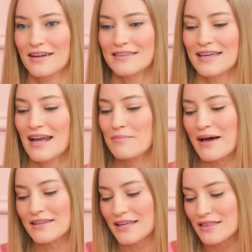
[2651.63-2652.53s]
And then I
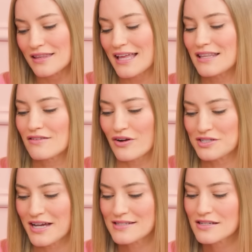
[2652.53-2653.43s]
met like the lady at the front desk,